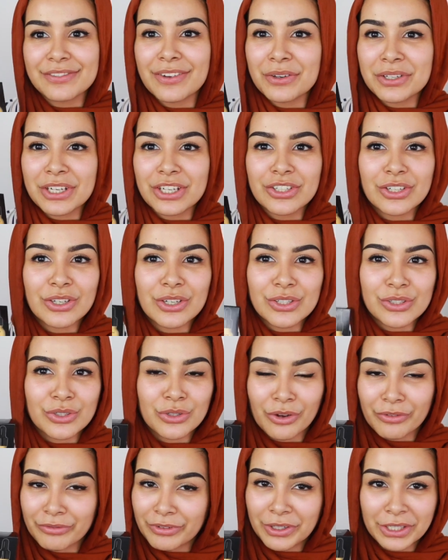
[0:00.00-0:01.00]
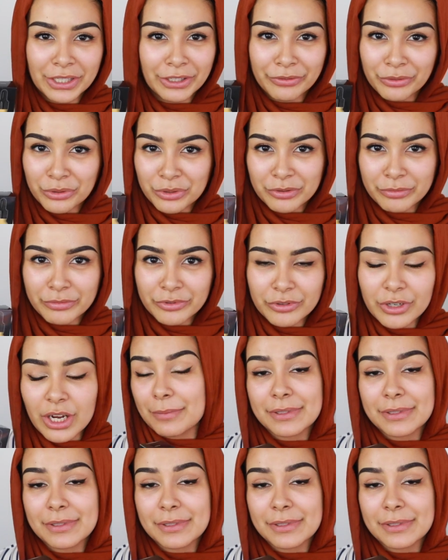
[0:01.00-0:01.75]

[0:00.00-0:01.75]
foundation is not very affordable.